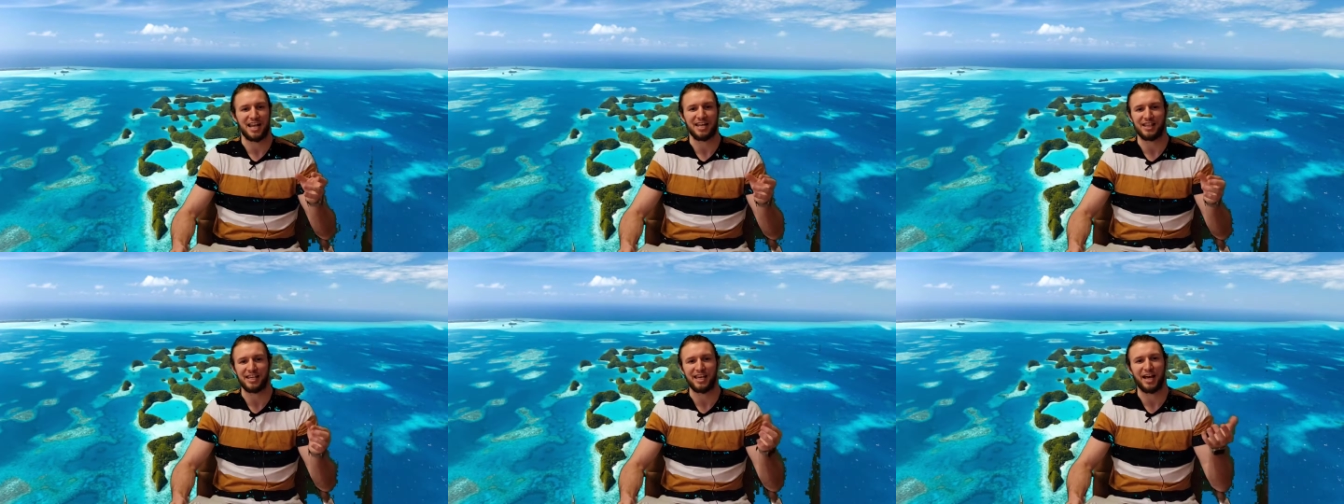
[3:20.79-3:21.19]

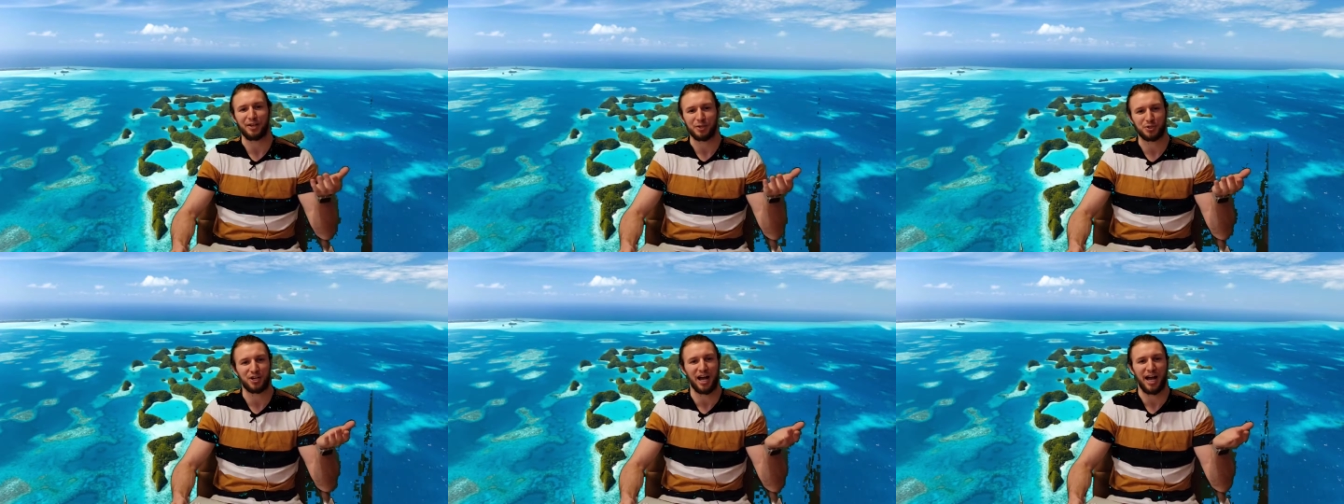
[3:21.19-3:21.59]
and the
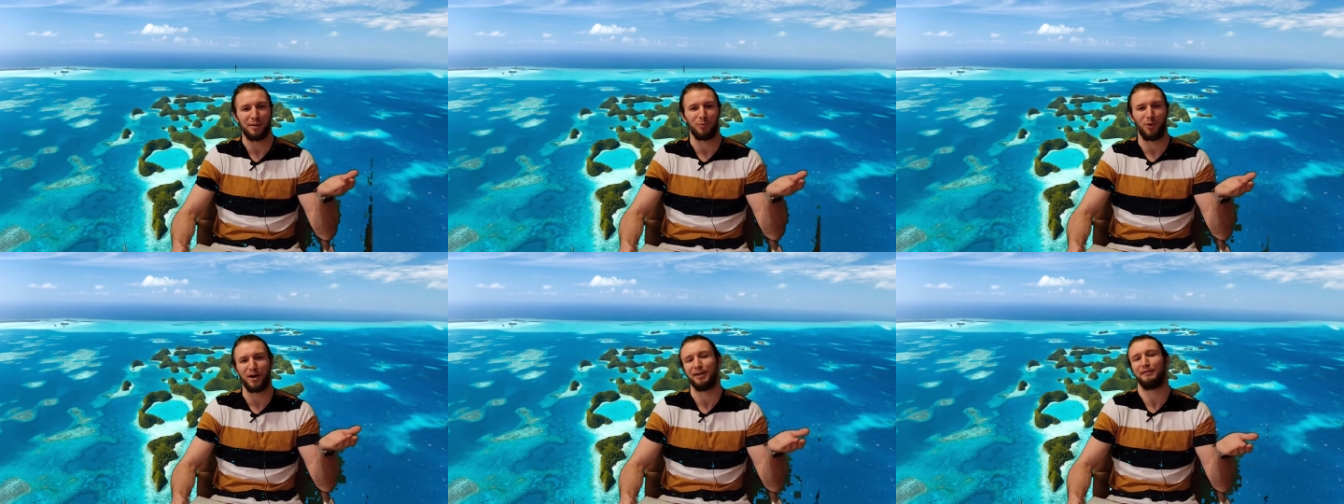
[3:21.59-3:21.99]
Yellow
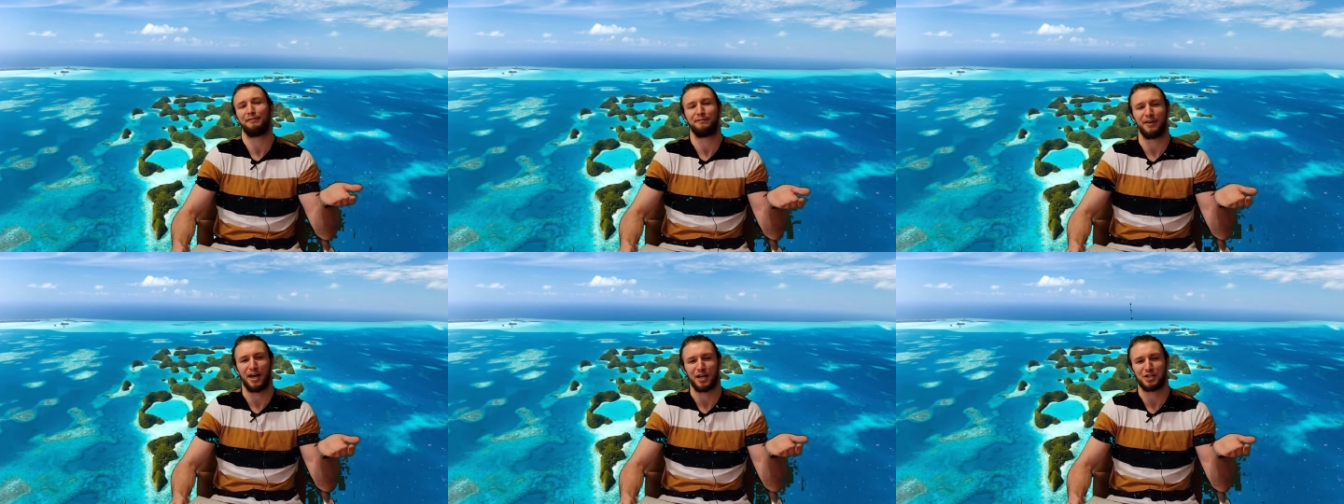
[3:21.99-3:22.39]
Tribe won a
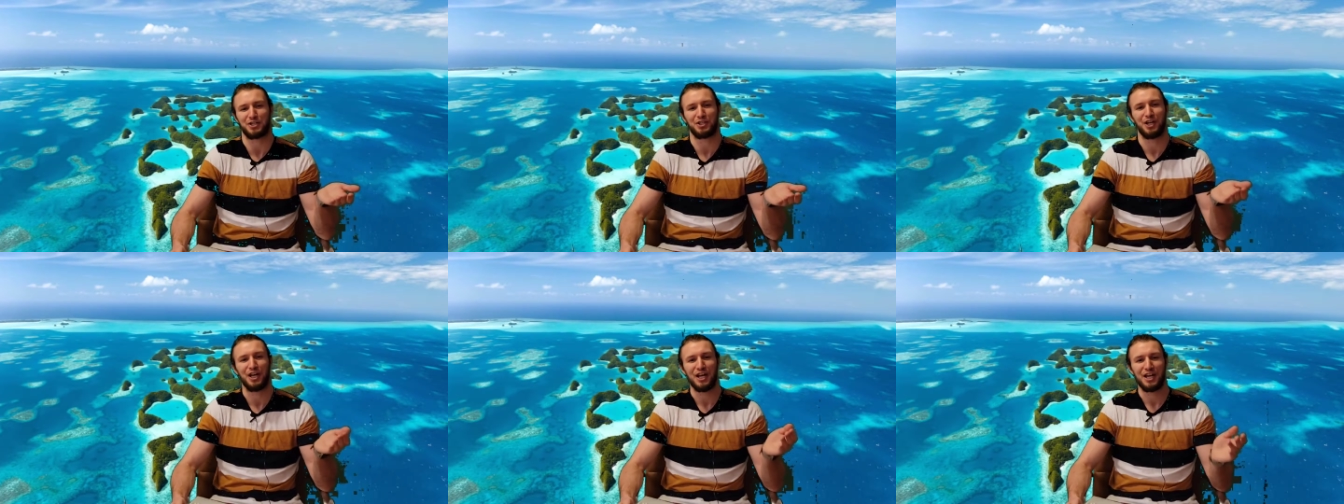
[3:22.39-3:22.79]

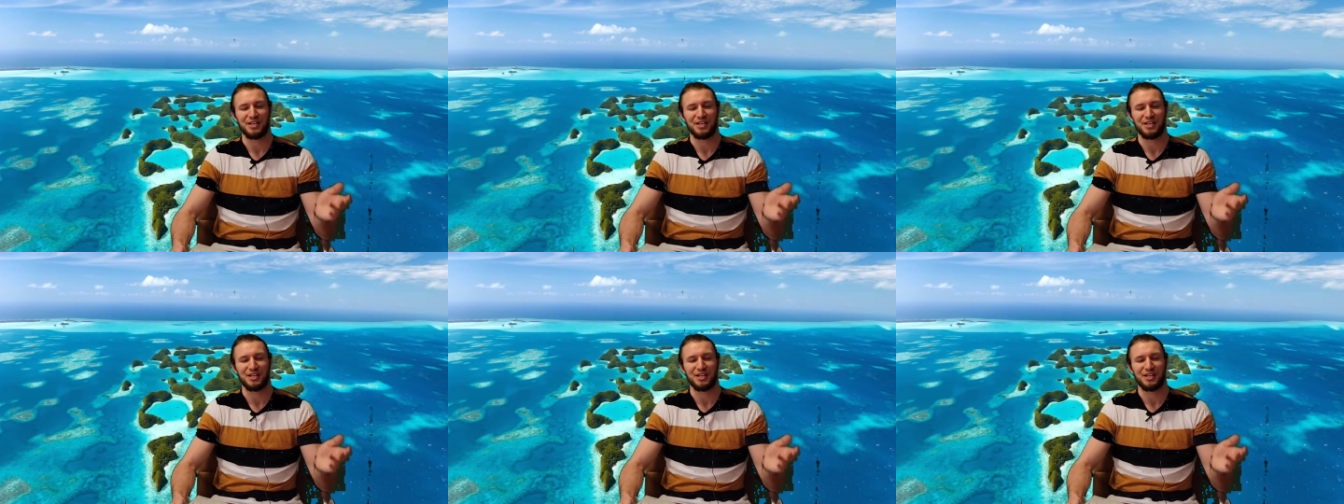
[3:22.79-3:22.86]
fish.